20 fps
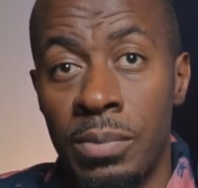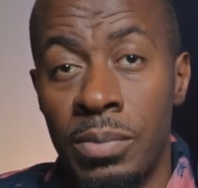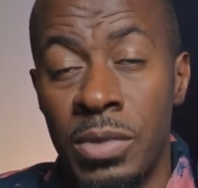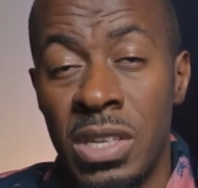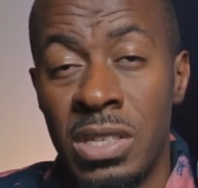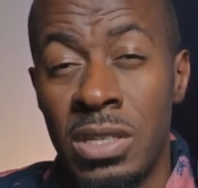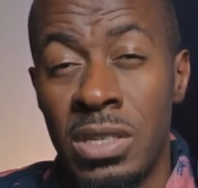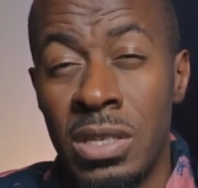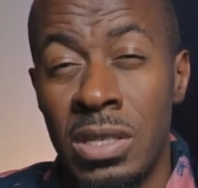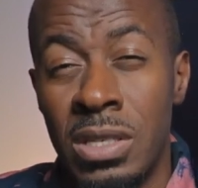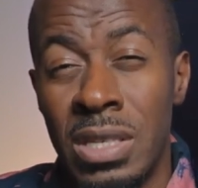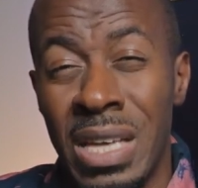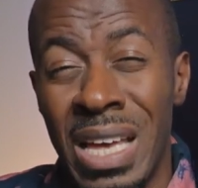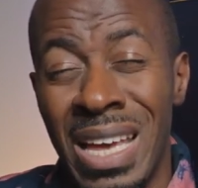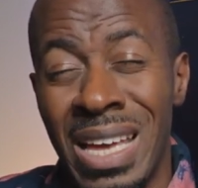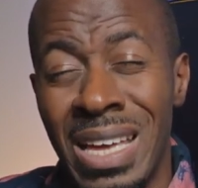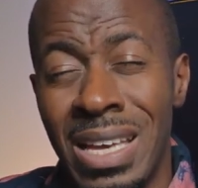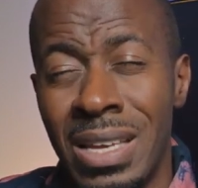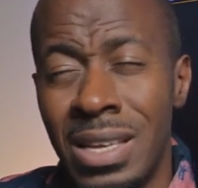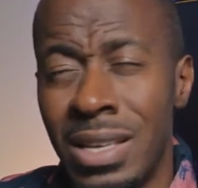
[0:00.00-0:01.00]
This is
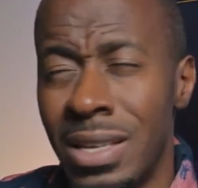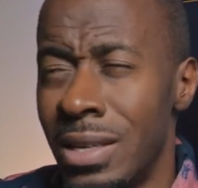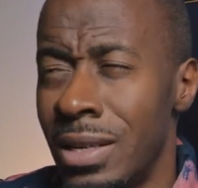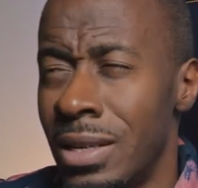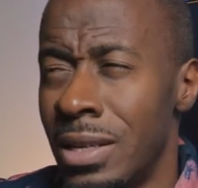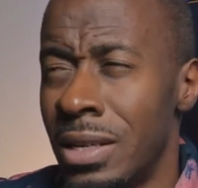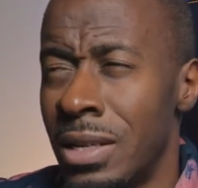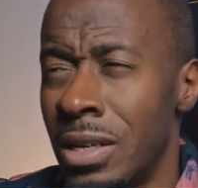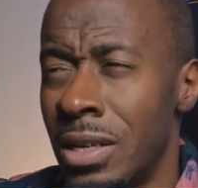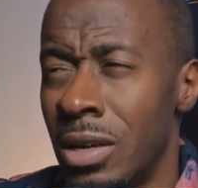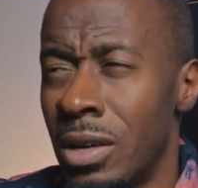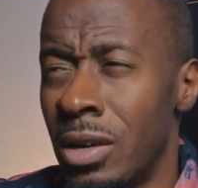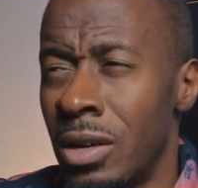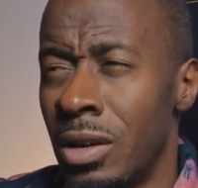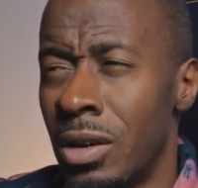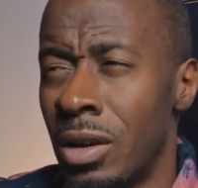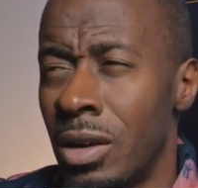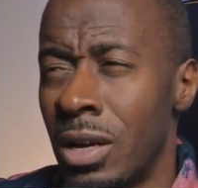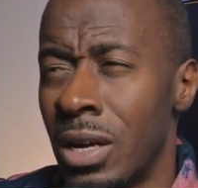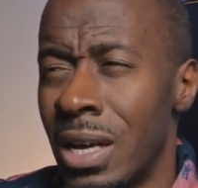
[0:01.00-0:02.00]
a
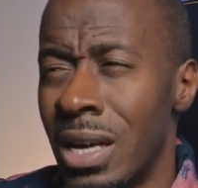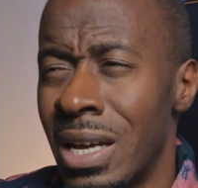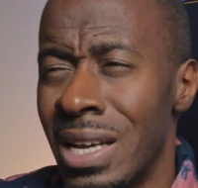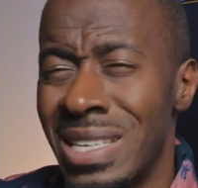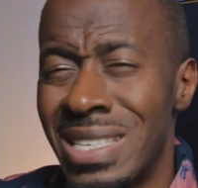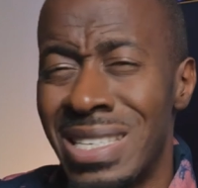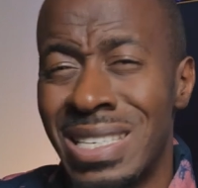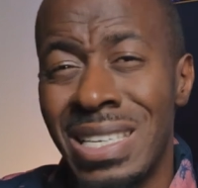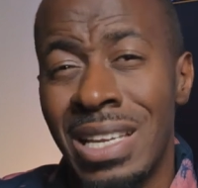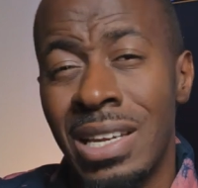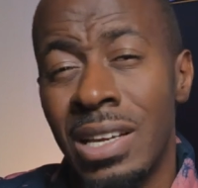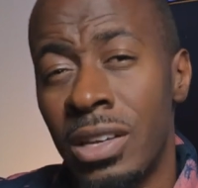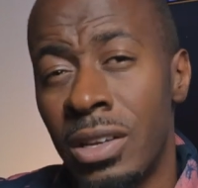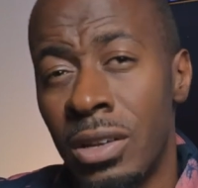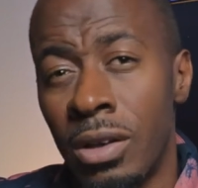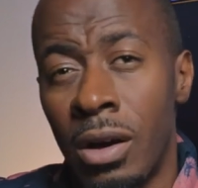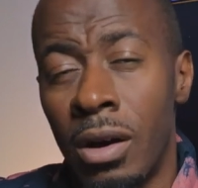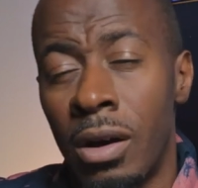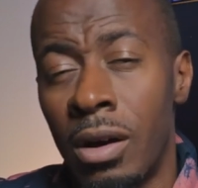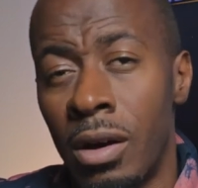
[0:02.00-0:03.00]

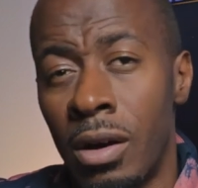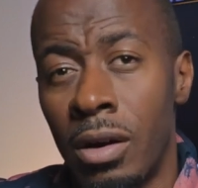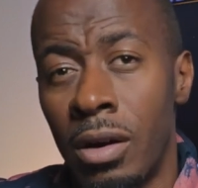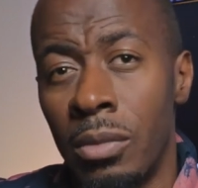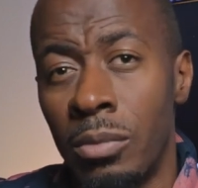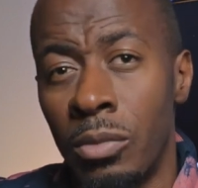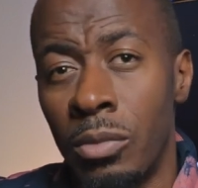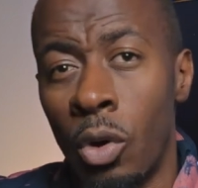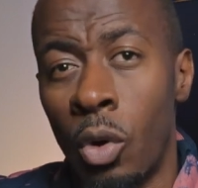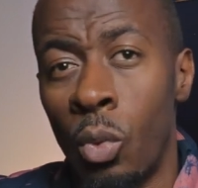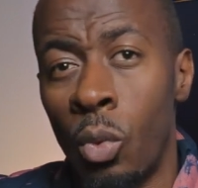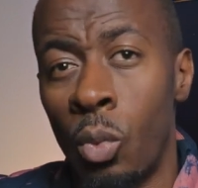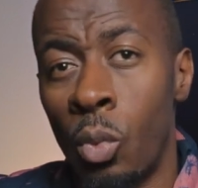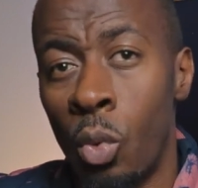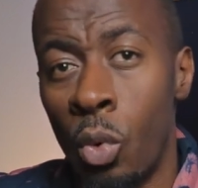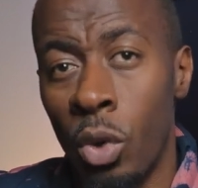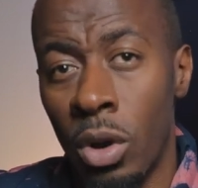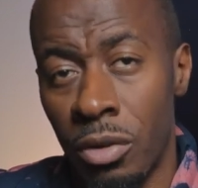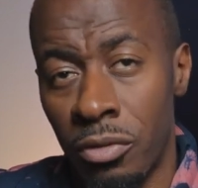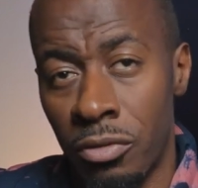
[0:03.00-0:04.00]
cylinder arm
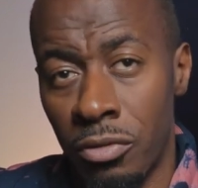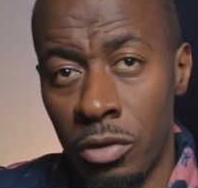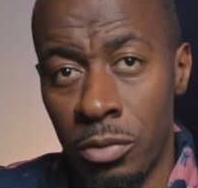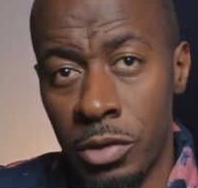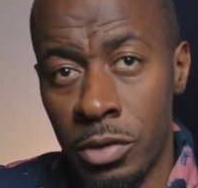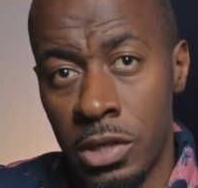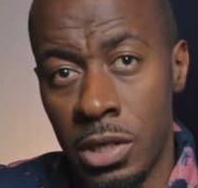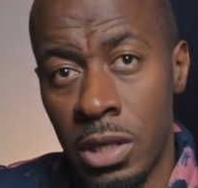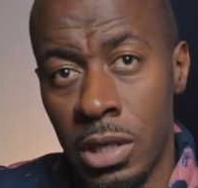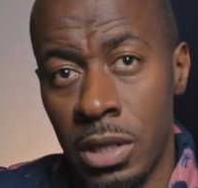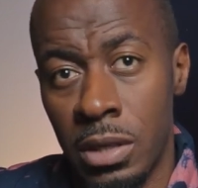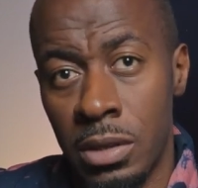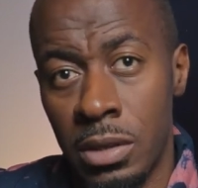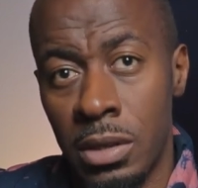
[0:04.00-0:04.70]
walking foot machine.